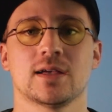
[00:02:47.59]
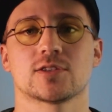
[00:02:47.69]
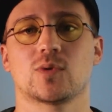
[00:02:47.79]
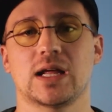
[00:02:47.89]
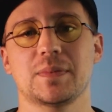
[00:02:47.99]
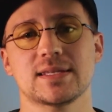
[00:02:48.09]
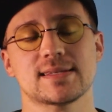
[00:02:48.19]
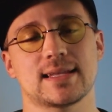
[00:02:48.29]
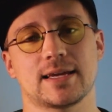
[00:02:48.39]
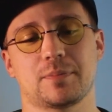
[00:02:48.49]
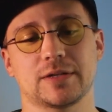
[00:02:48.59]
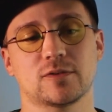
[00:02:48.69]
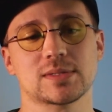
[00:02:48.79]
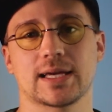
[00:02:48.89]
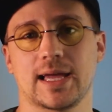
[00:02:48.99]
So what happens is, like,
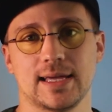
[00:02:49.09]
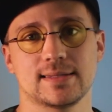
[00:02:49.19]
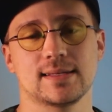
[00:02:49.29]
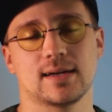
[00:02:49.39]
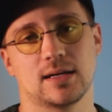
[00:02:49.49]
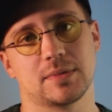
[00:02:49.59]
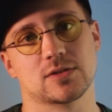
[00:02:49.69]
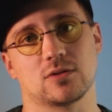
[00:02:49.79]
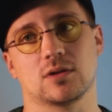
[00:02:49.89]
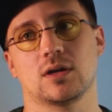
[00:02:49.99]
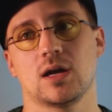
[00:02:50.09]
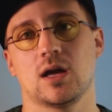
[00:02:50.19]
platforms like Etsy and Amazon